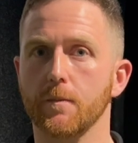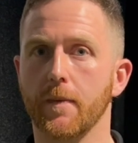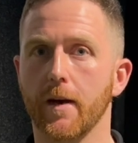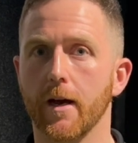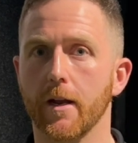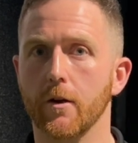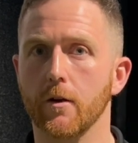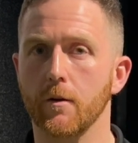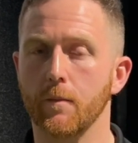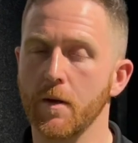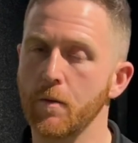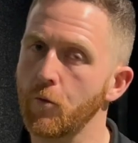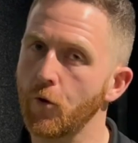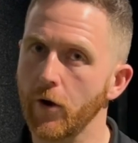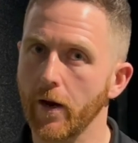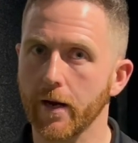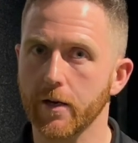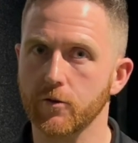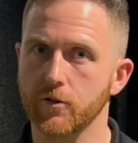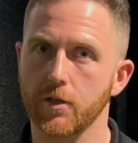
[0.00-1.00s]
pattern, a bit more
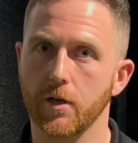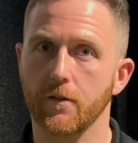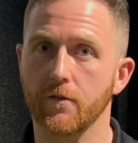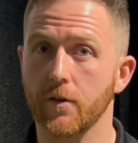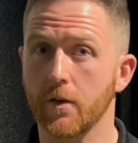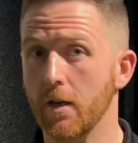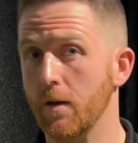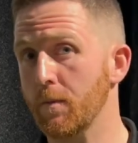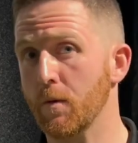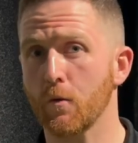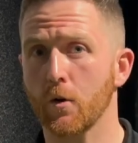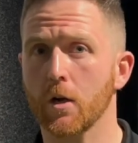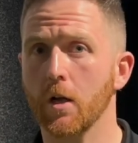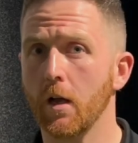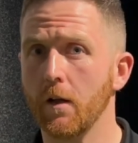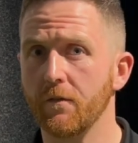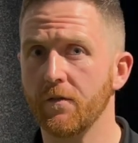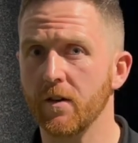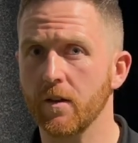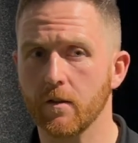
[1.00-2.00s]
accuracy off the tee, a bit more
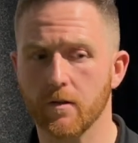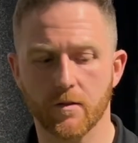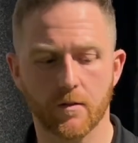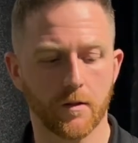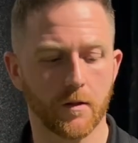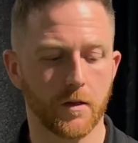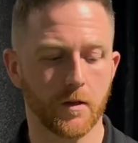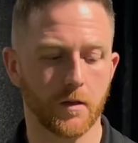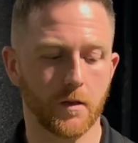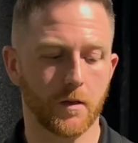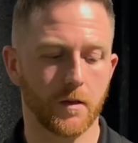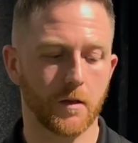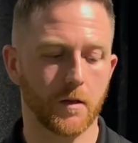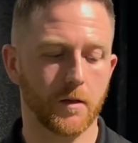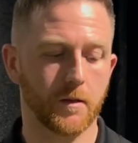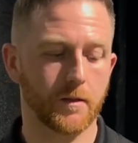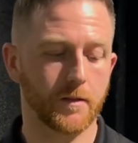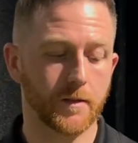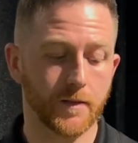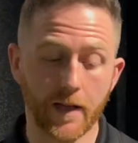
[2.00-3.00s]
confidence,
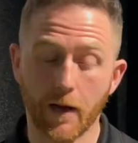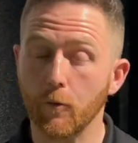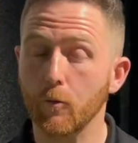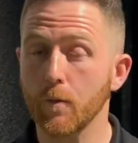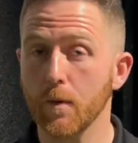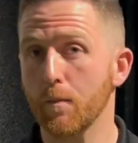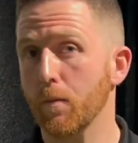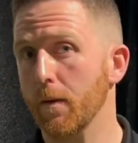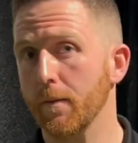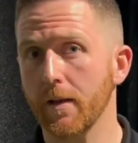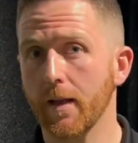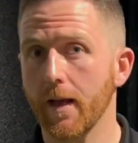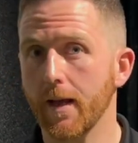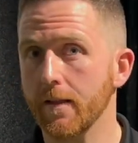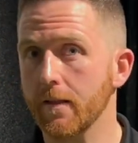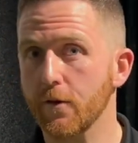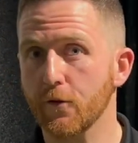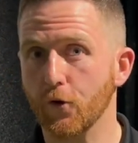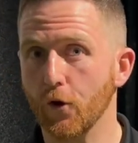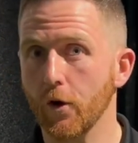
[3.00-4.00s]
that would be probably the
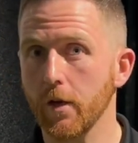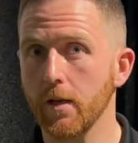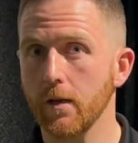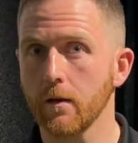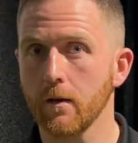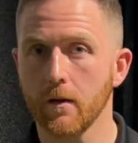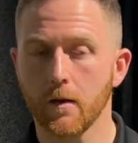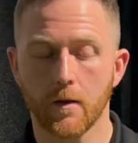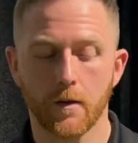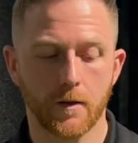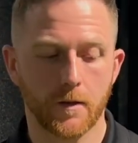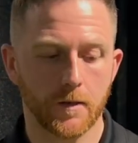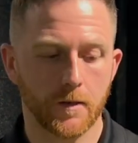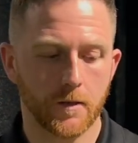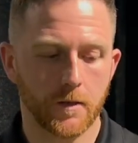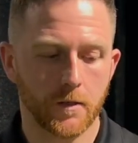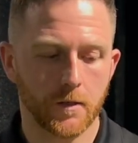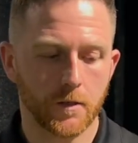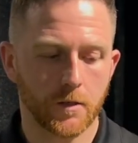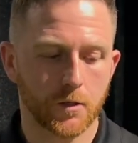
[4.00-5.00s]
head to try.
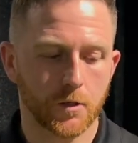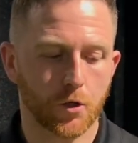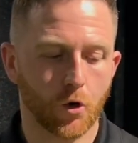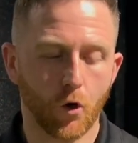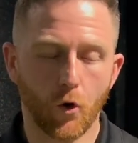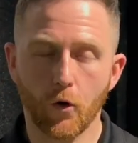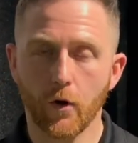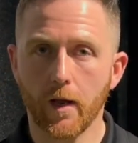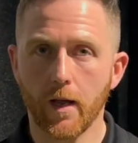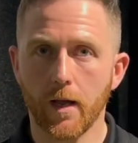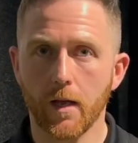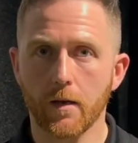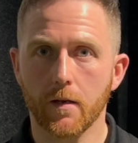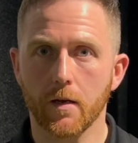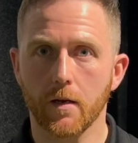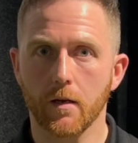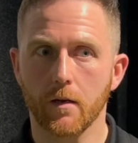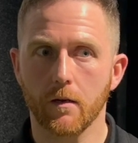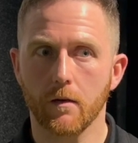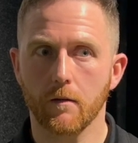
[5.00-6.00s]
Core head,
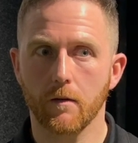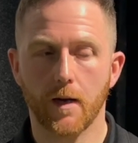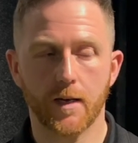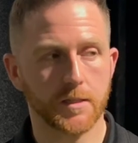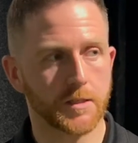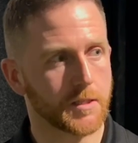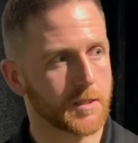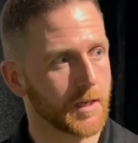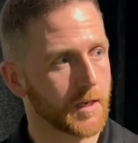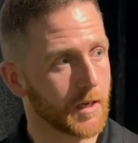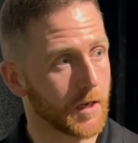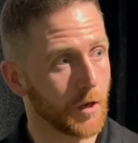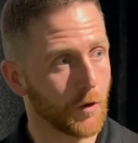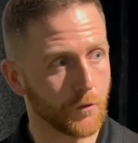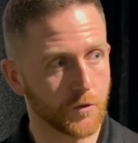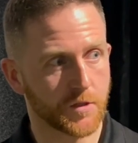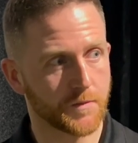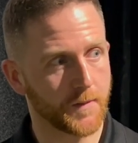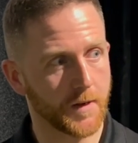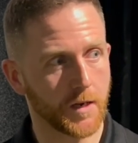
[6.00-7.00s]
as I said,
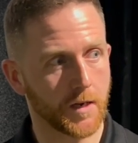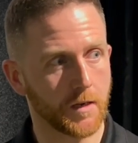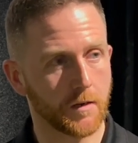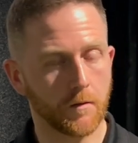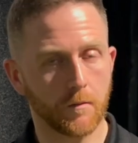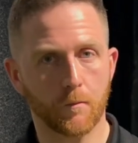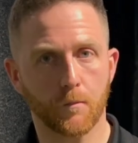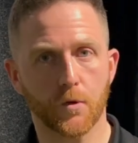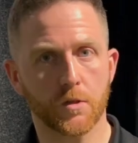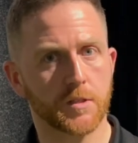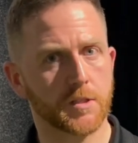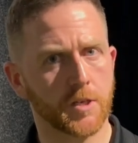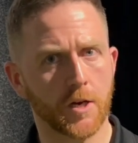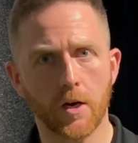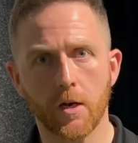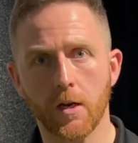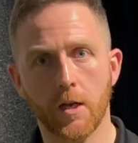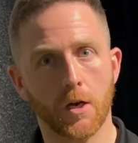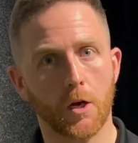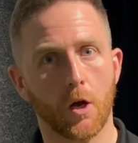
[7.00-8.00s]
low spinning, but
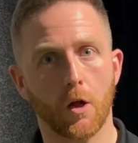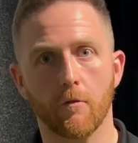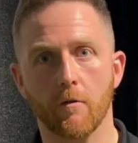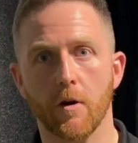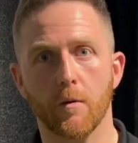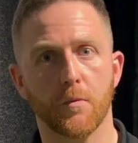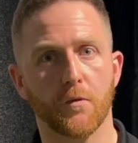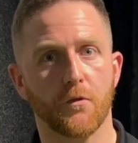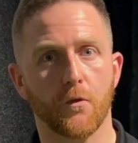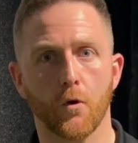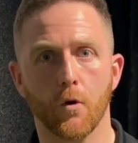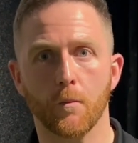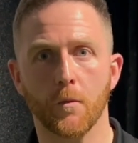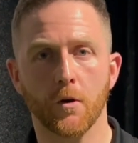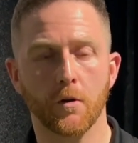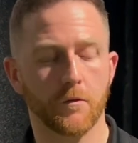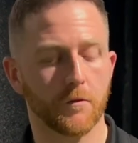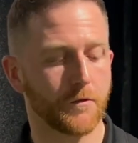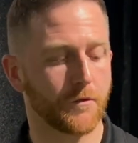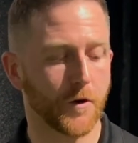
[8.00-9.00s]
certainly an all-round
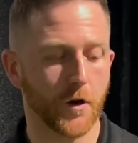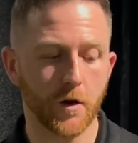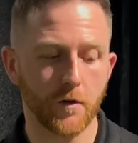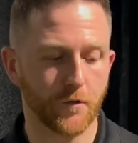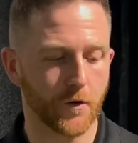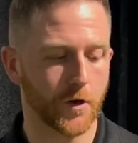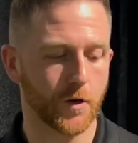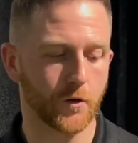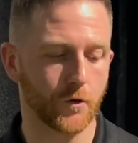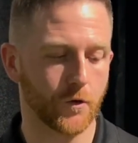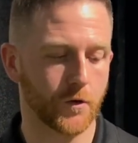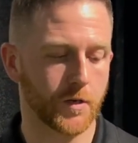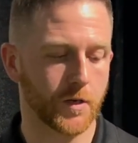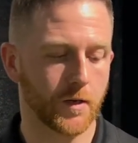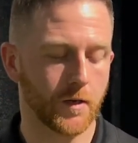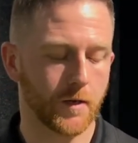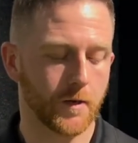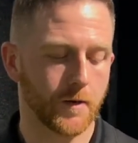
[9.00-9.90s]
performer. Very, very good.